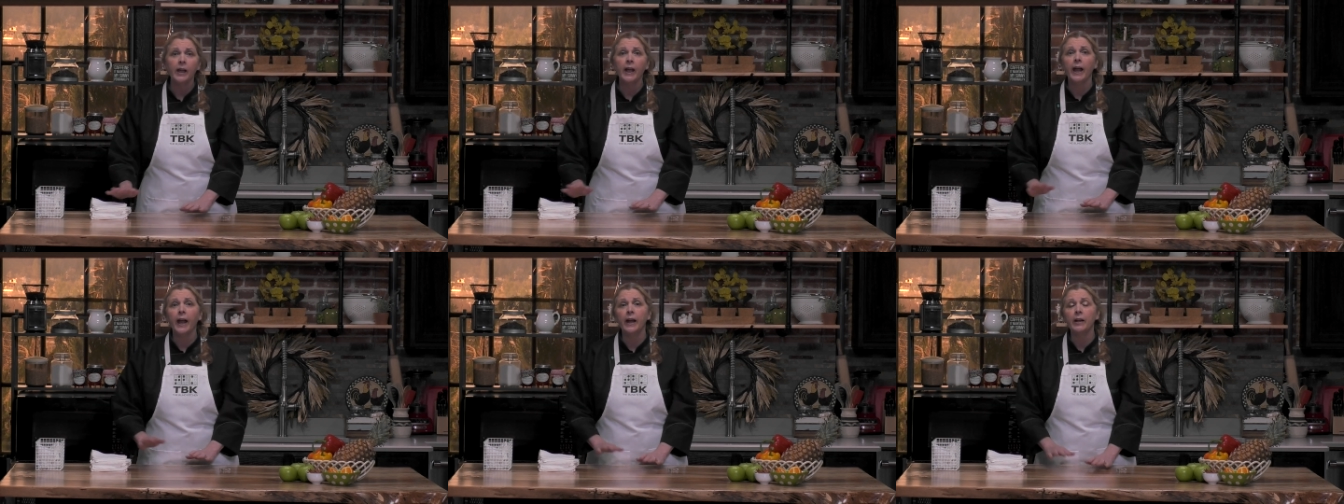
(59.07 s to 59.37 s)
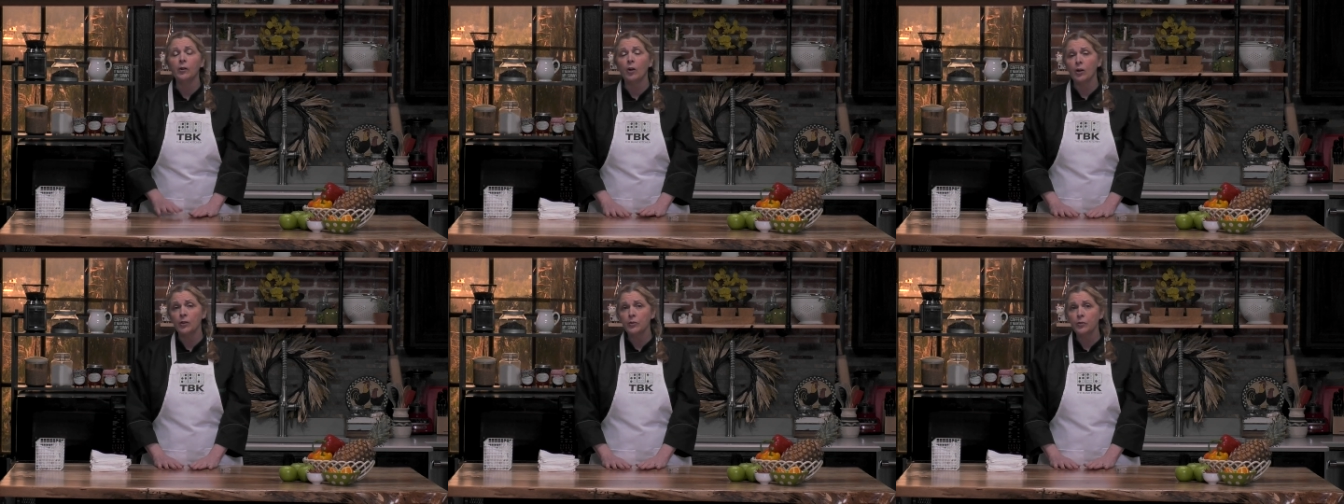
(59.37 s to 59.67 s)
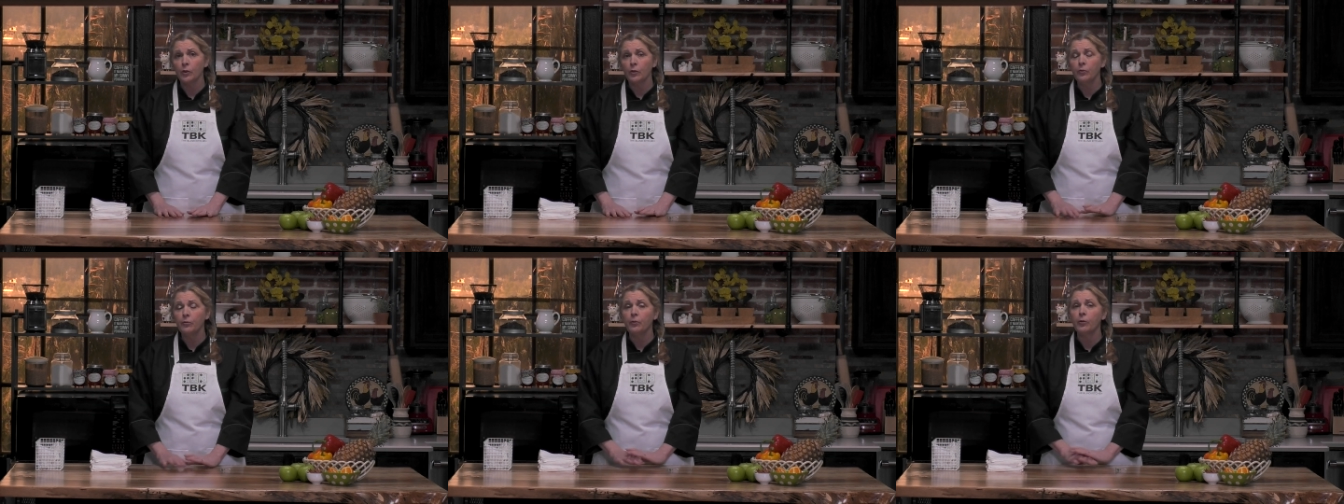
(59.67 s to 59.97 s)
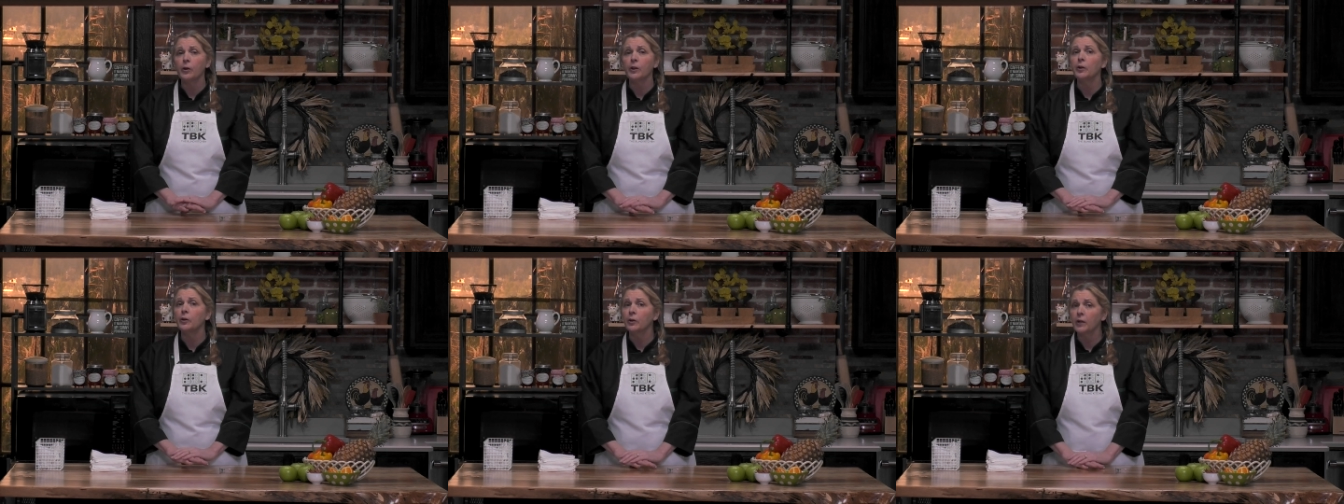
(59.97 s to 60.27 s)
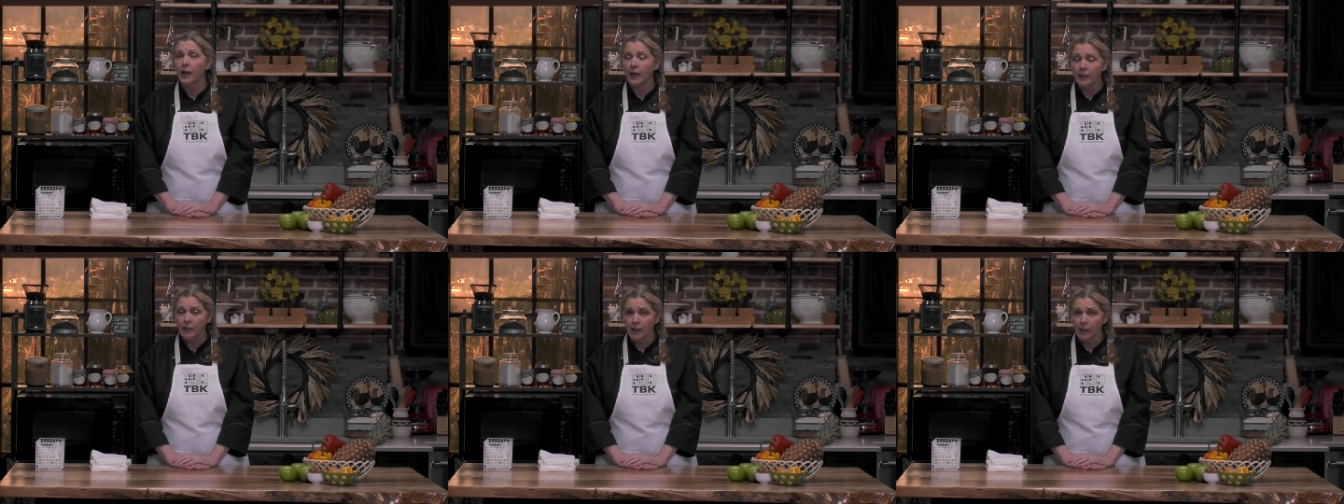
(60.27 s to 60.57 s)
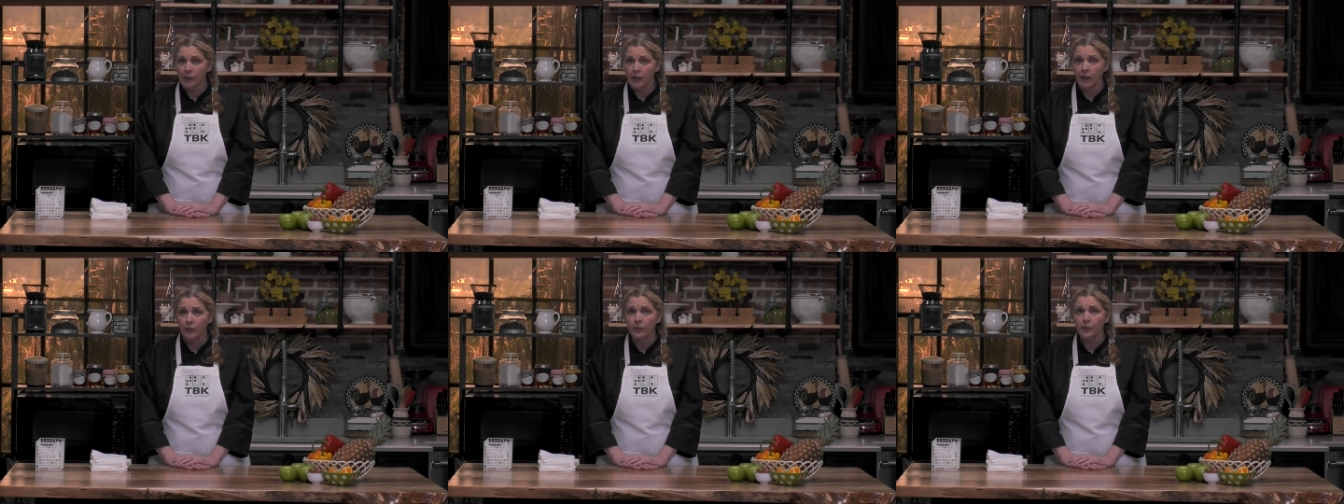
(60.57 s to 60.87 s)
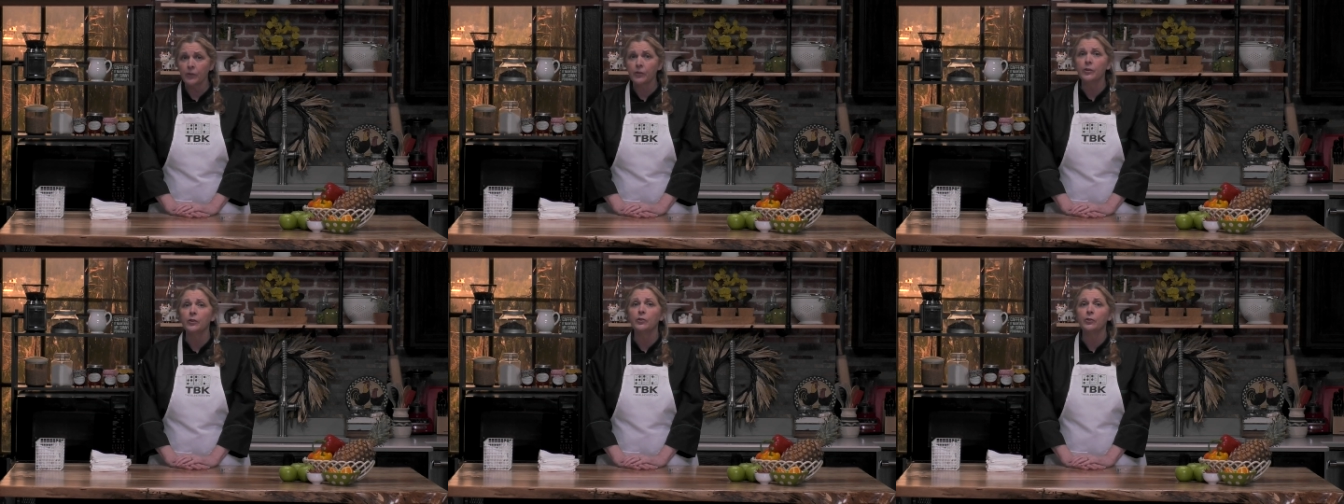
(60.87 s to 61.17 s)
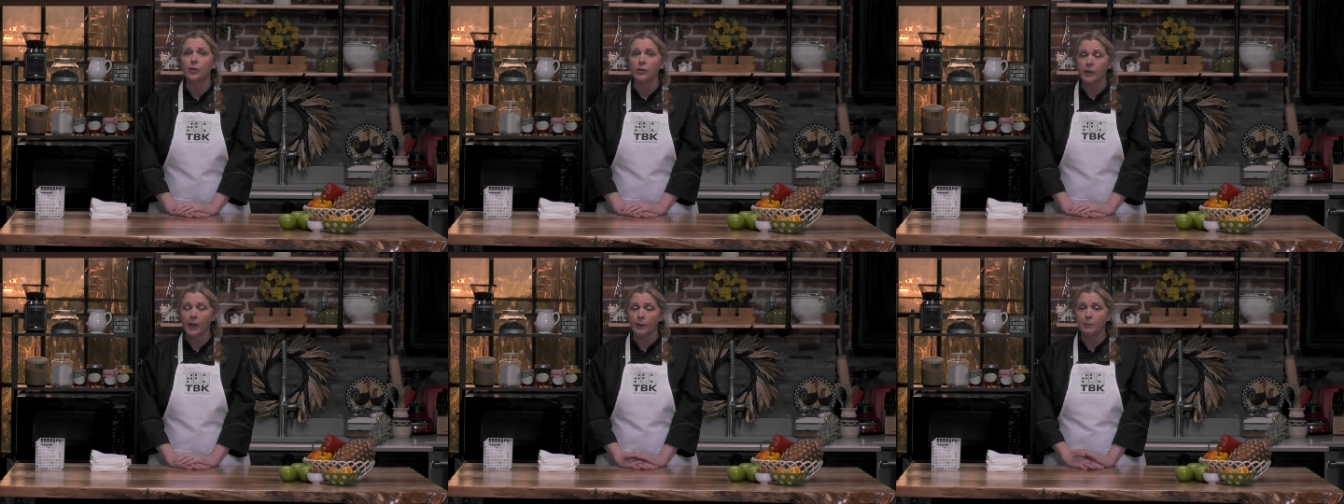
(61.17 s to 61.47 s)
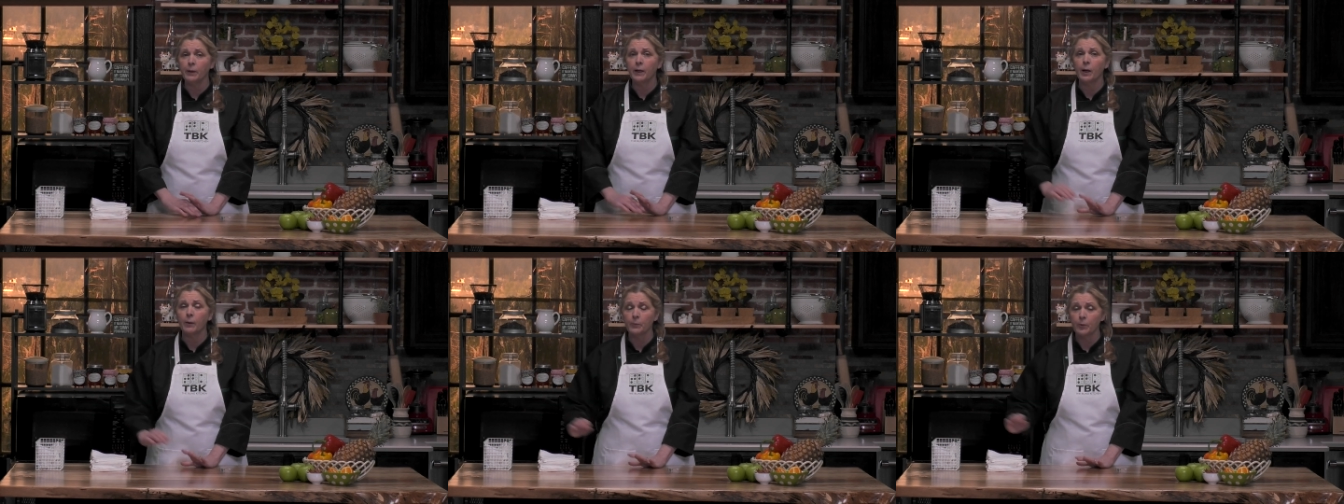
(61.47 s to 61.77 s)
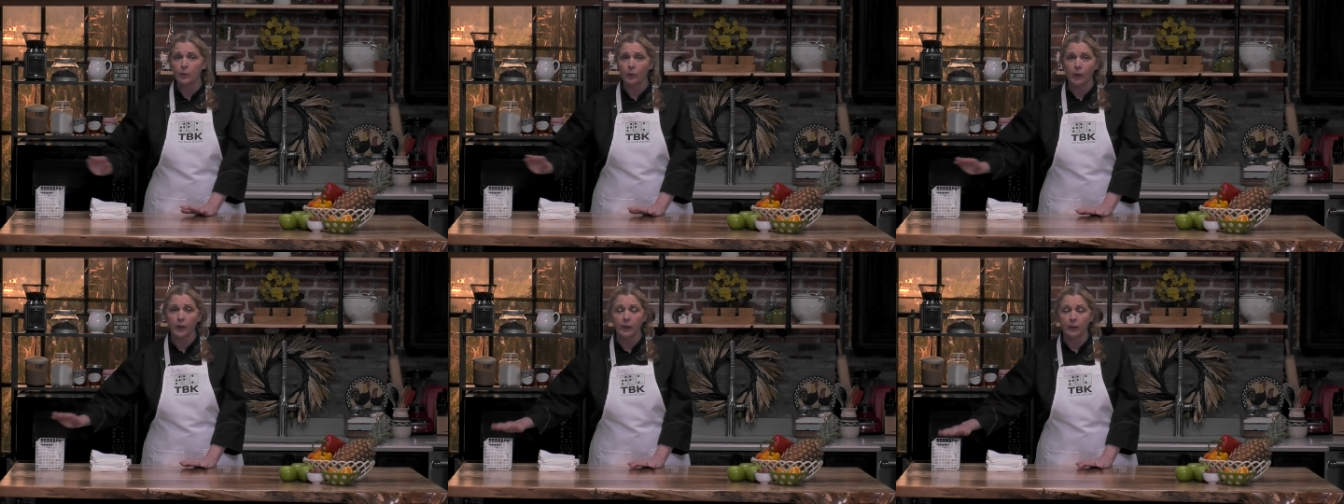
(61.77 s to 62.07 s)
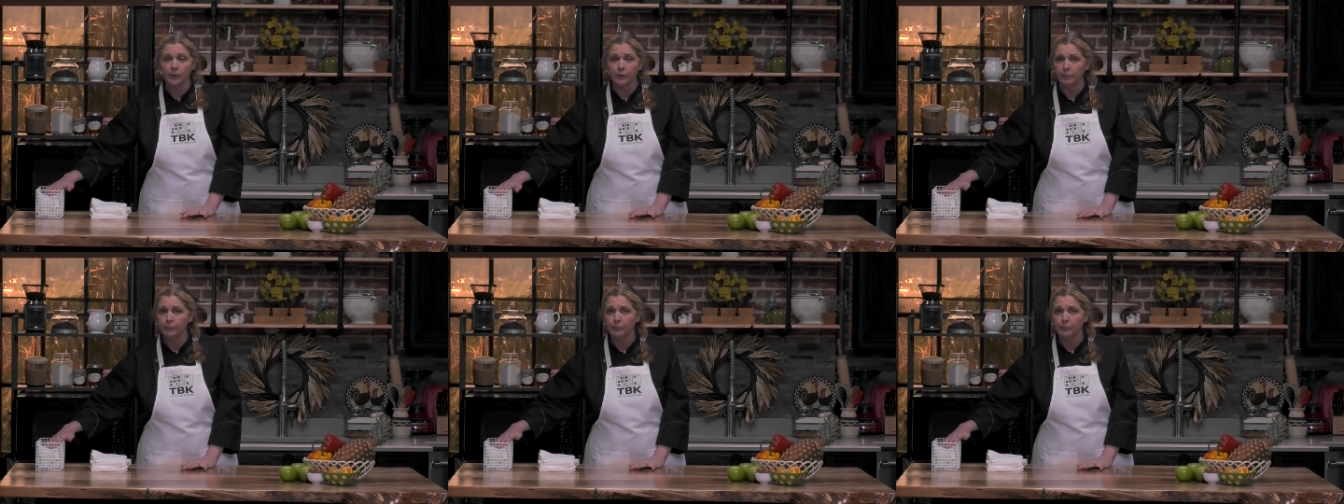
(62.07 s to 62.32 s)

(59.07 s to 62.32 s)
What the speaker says: and also for your cutting gloves should they become soiled.